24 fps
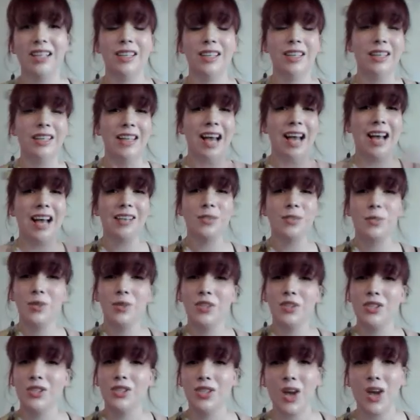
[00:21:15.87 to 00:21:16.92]
Last, we're
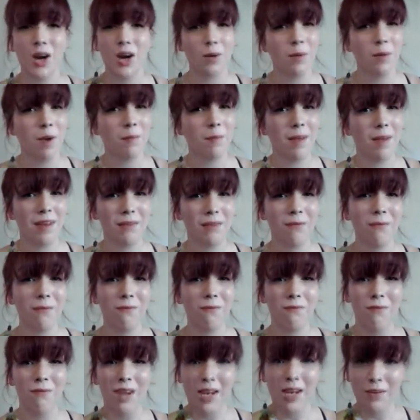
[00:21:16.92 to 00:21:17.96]
going to talk about my
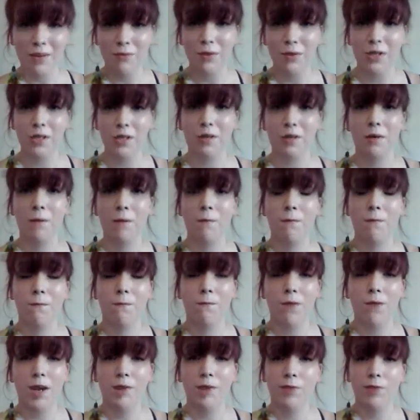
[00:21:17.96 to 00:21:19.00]
favorite
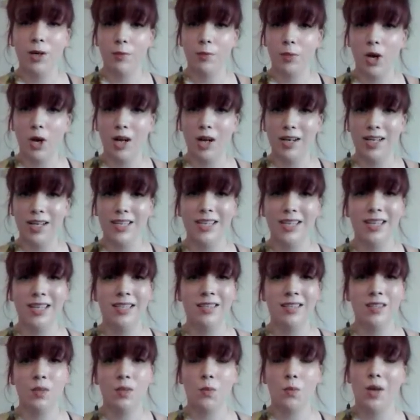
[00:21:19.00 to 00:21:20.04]
products, and
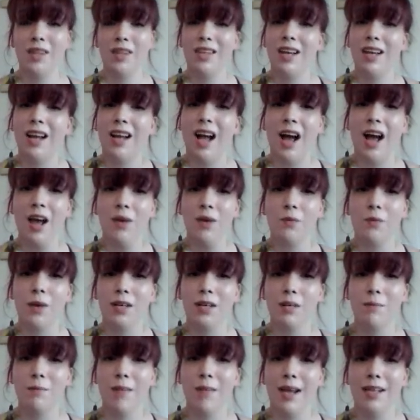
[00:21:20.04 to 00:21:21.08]
it's the one that I
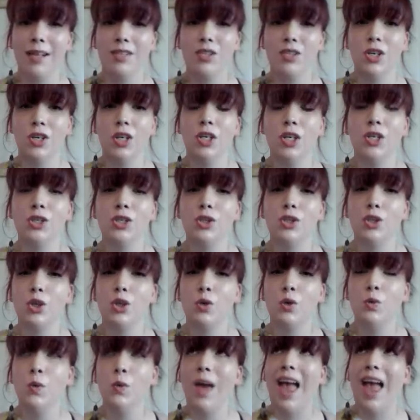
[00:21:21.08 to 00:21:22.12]
recommend
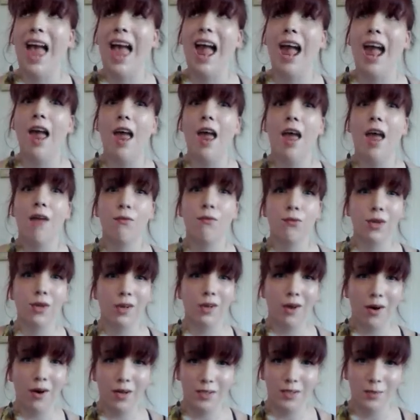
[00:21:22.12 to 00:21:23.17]
to every
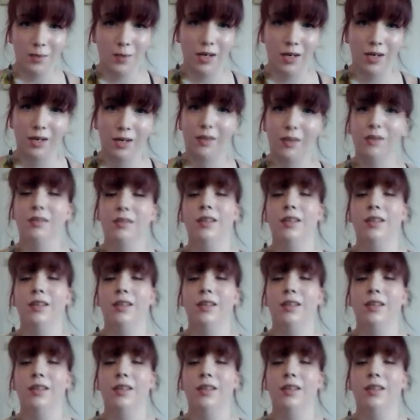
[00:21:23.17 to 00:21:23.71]
cosplayer.